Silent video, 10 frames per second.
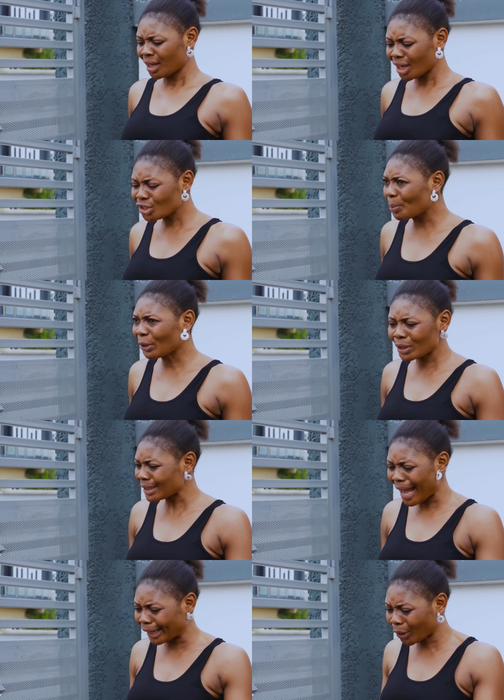It's not because
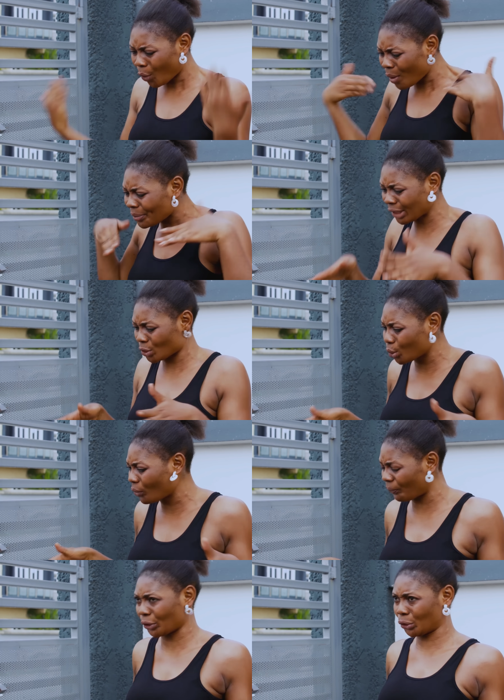I come here to
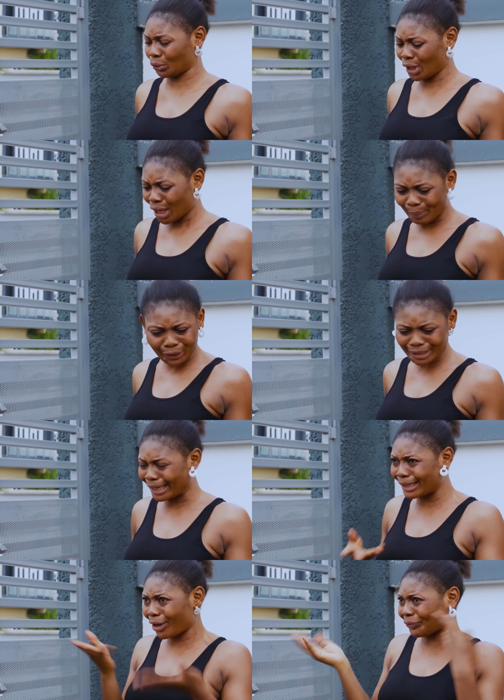look for you, because I
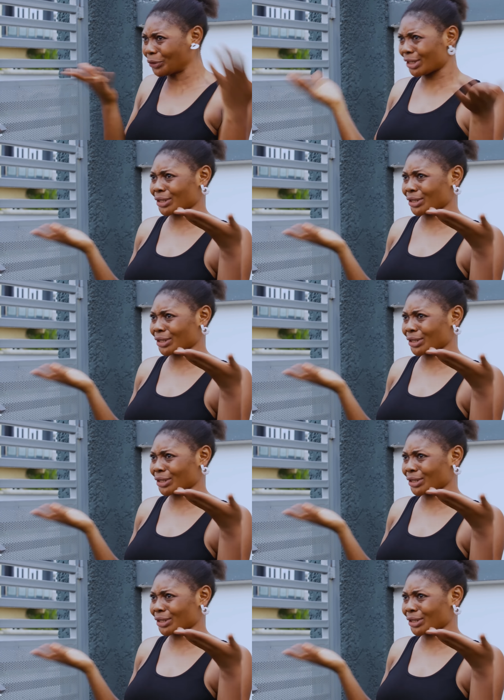love you or